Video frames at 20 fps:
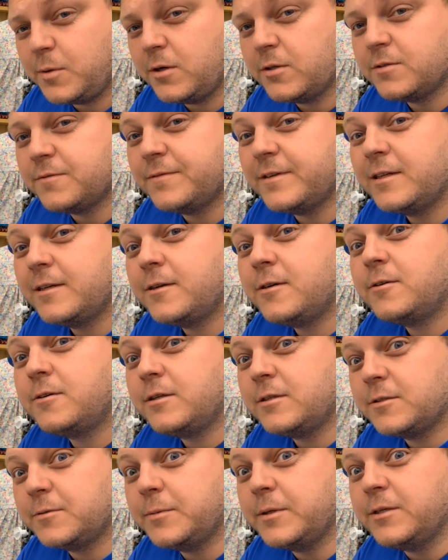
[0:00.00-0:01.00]
pause the video.
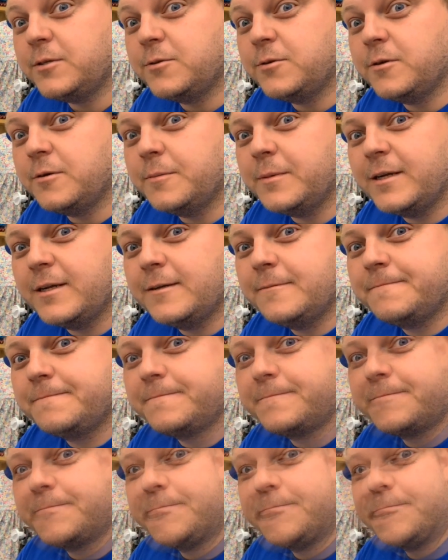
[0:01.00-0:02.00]
I'll speak to you in a minute.
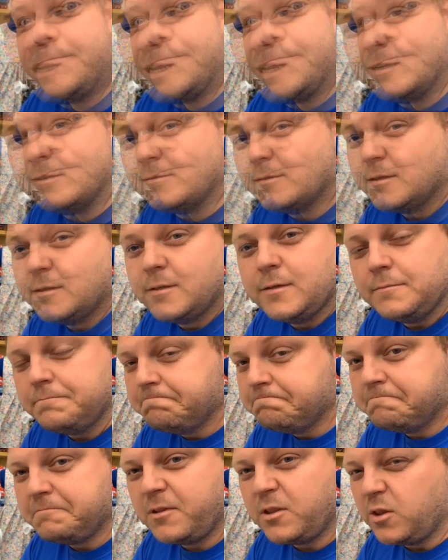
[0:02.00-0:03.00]
Again,
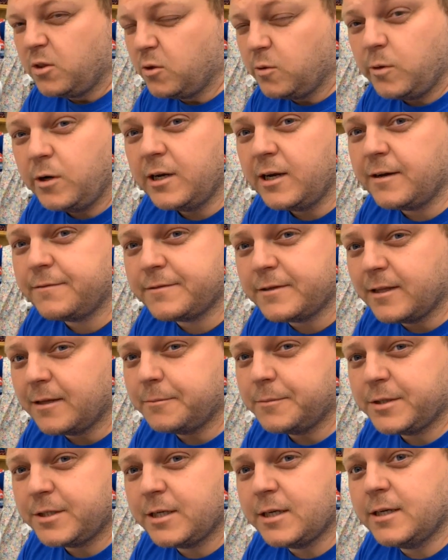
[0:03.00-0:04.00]
they weren't after that
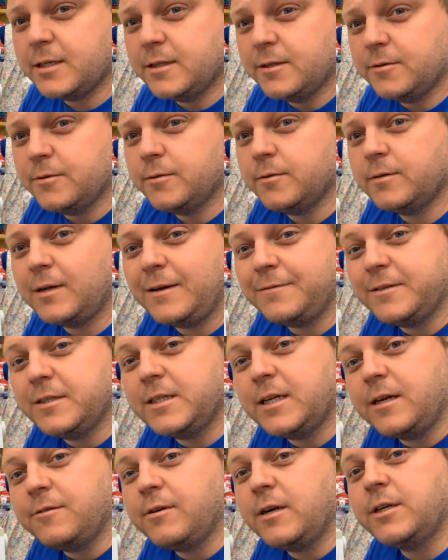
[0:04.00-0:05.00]
machine. They were after
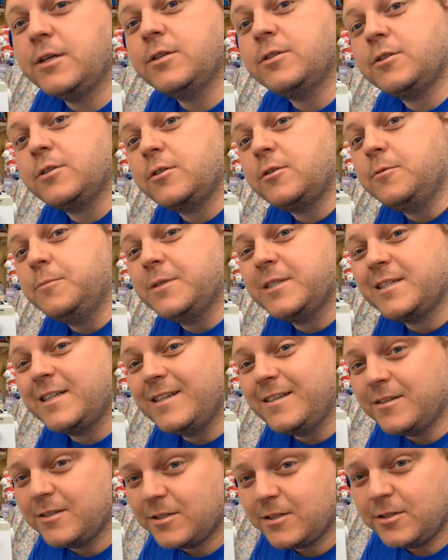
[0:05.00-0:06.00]
directions to come and
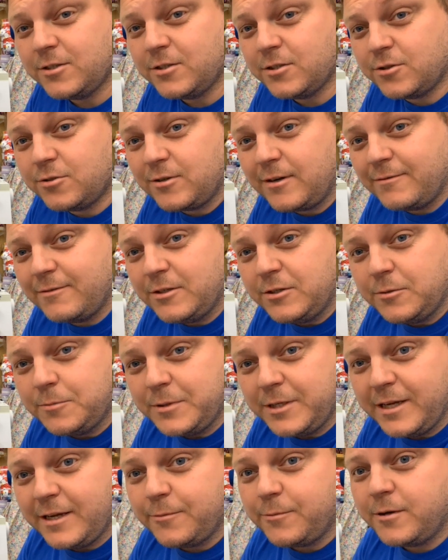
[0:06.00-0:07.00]
see us. They're just travelling up
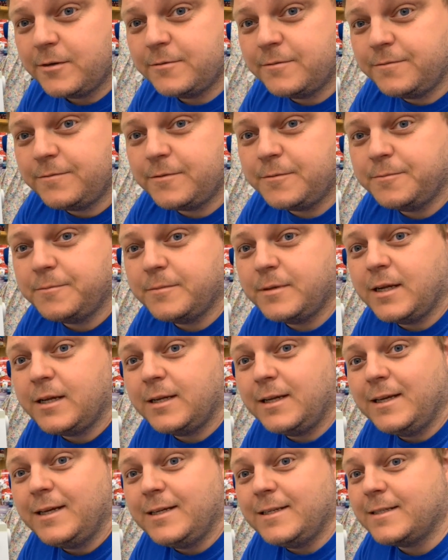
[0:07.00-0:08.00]
the A1 from
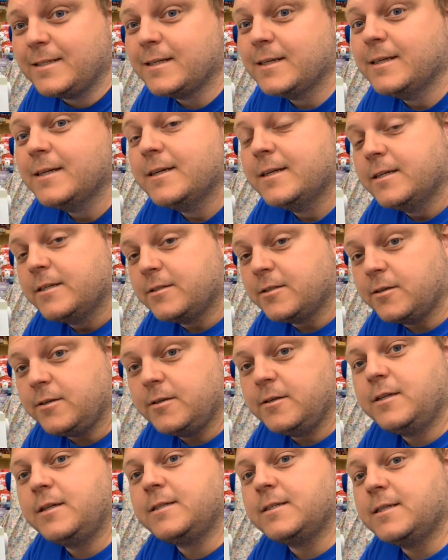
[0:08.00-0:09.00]
Leeds,
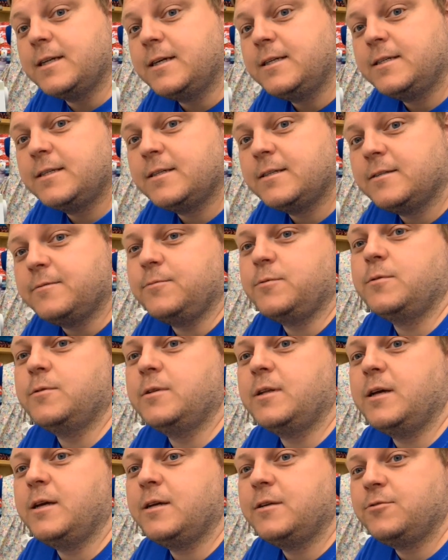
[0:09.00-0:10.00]
so that's nice.
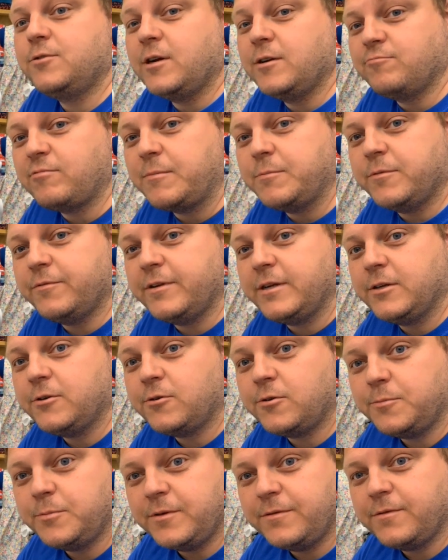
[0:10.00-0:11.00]
We'll try and wrap the
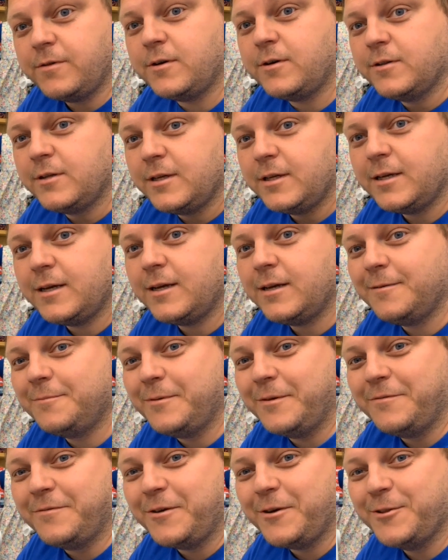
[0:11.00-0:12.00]
video up before
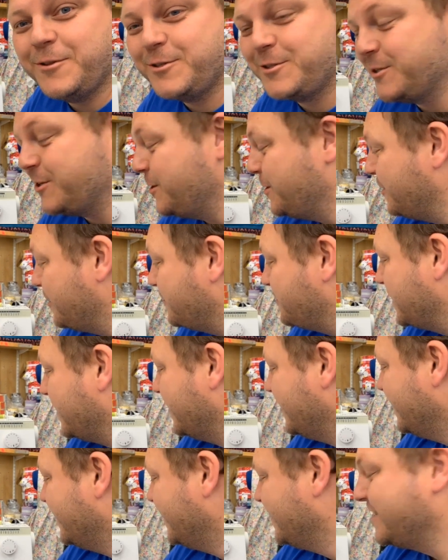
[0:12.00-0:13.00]
the turn up.
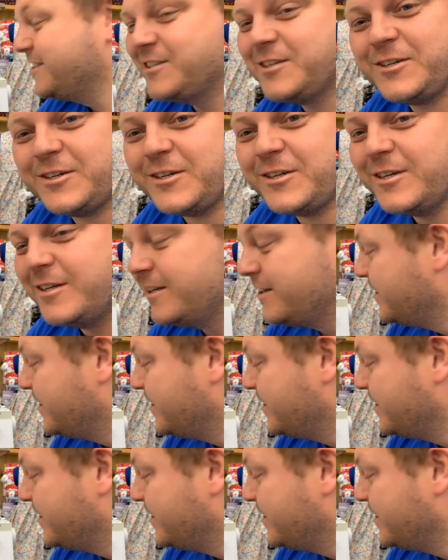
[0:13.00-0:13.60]
So